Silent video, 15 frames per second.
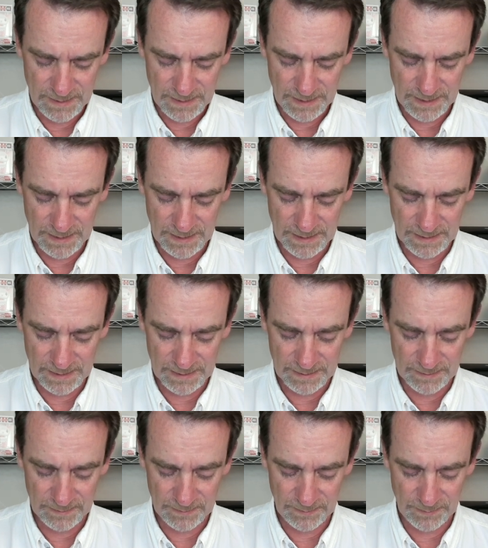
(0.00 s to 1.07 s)

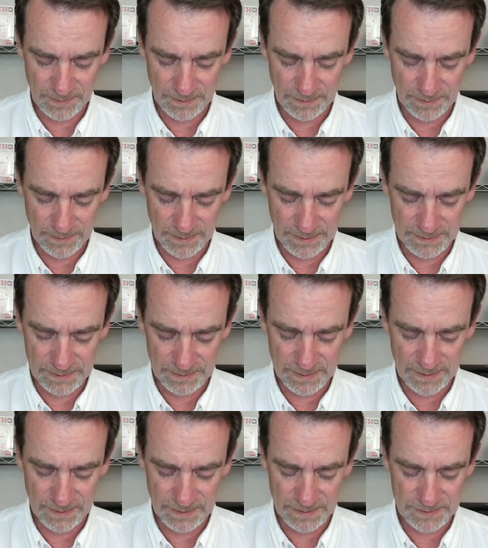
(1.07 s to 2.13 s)
And we're going to,
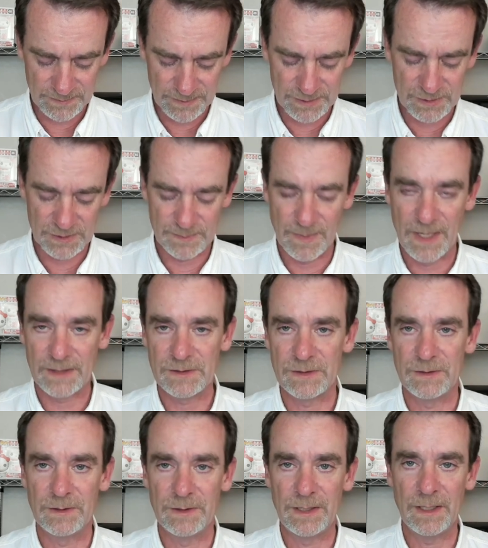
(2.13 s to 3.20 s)
there it is, Rich's Mac
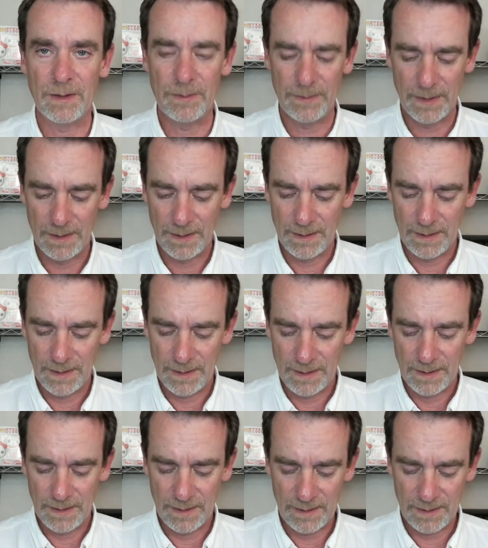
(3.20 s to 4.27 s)
Studio.
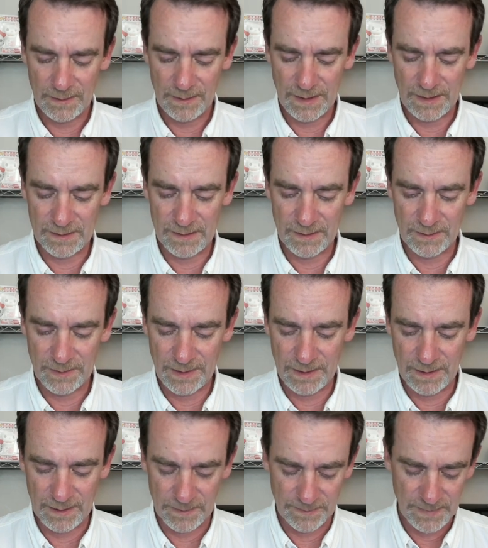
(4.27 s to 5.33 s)
All right, there we
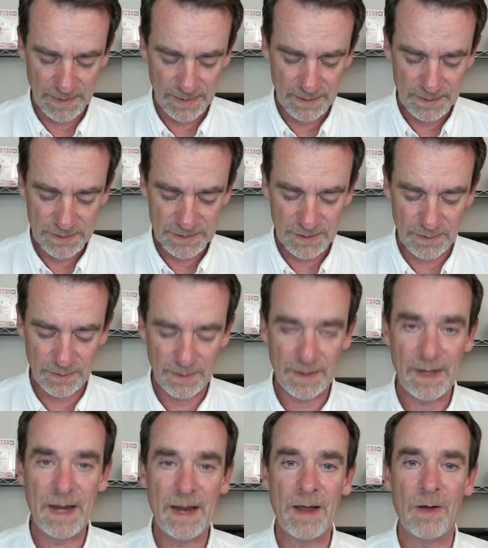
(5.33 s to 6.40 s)
go. So
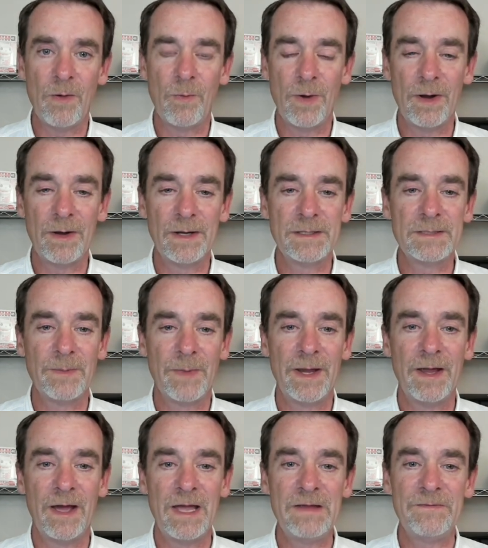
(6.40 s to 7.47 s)
now we're into
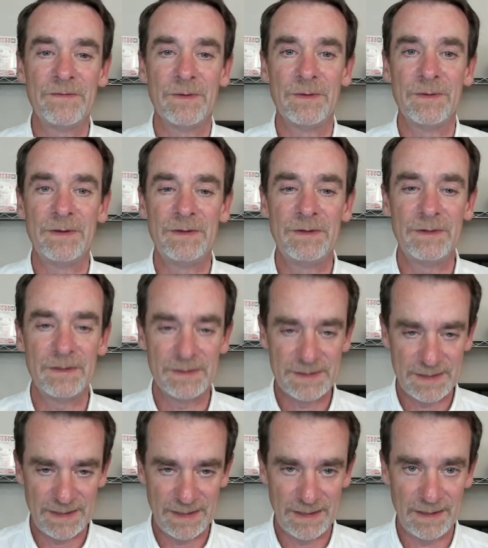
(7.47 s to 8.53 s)
my iPhone, and you can
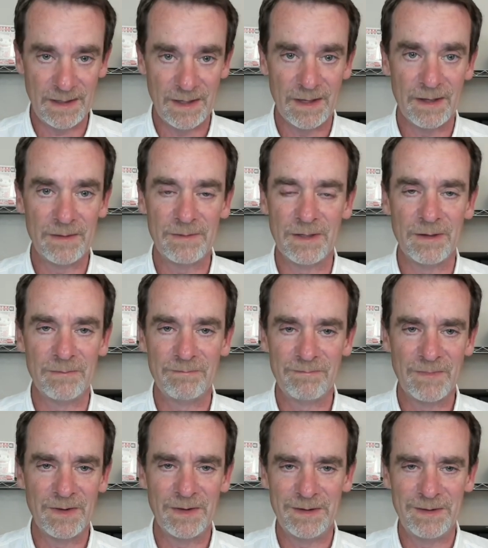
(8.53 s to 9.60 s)
see, you know,
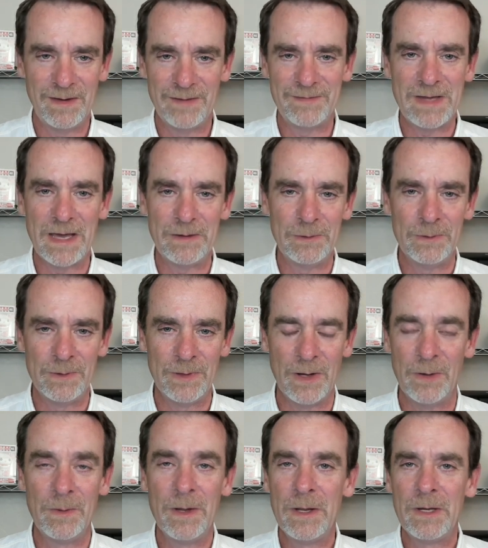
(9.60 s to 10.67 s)
I've got
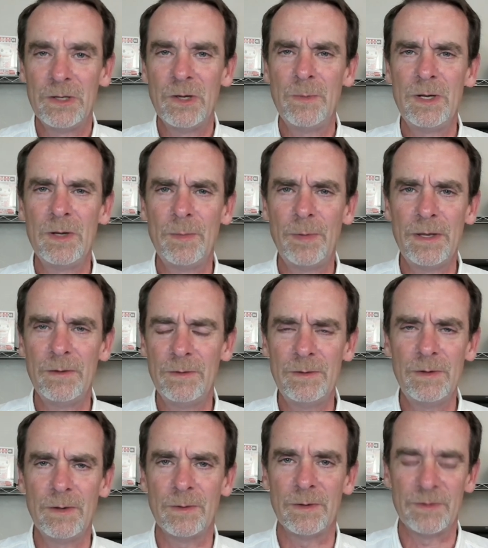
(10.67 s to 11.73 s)
Uno. Nobody will play
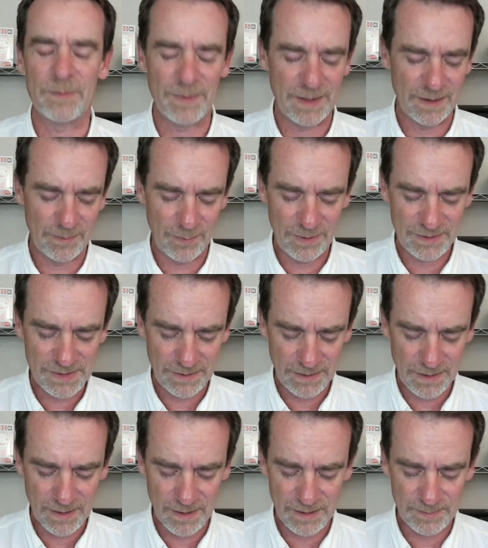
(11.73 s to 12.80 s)
Uno with me. Where's all
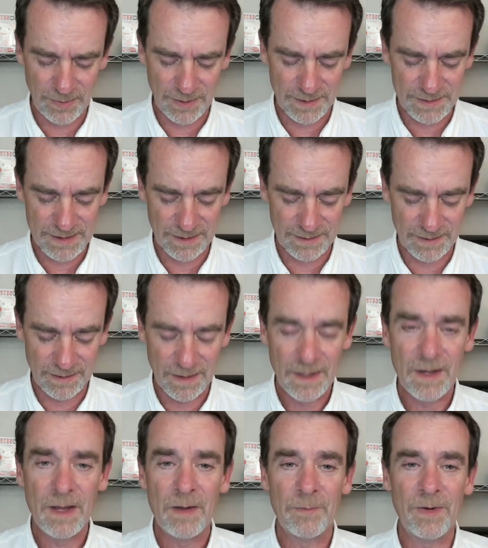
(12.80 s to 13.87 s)
the card players out there?
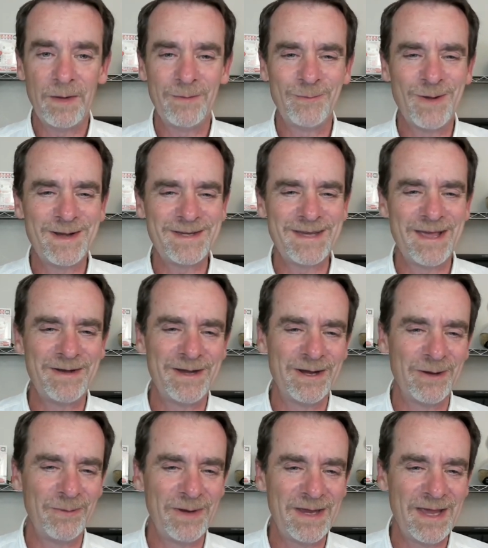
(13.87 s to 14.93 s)
But right down
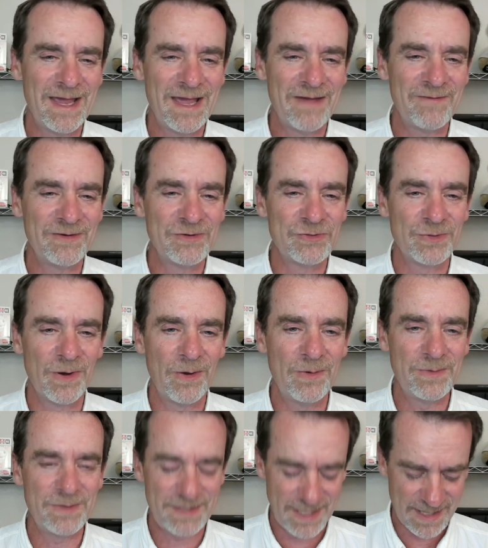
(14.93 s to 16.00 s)
here, we have
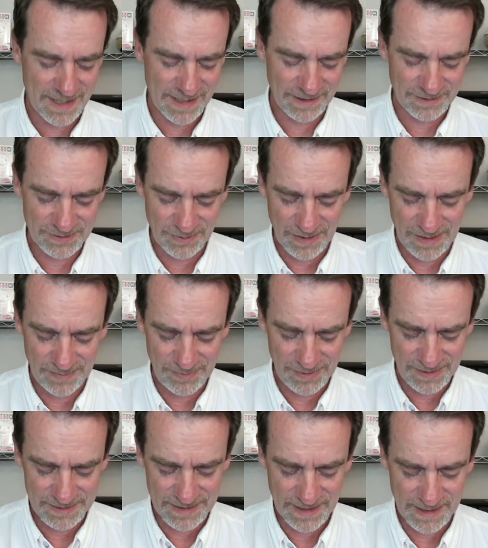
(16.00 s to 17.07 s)
DroneTag. So I'm
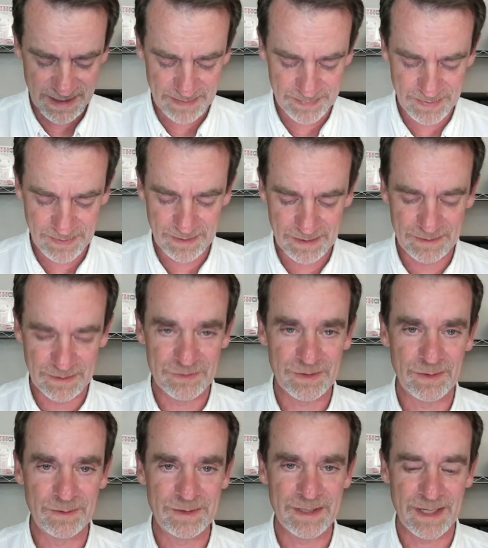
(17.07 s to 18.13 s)
going to tap on the
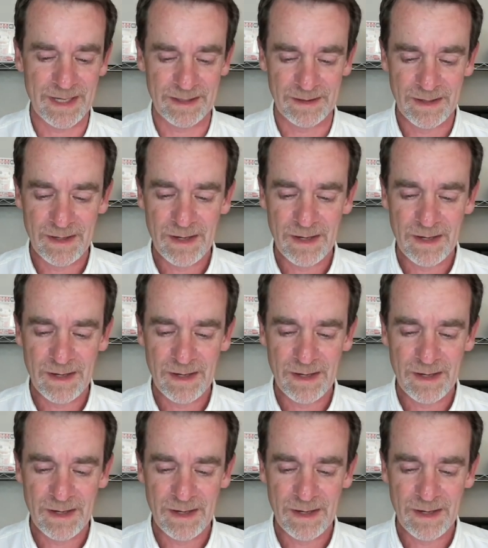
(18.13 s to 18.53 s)
DroneTag.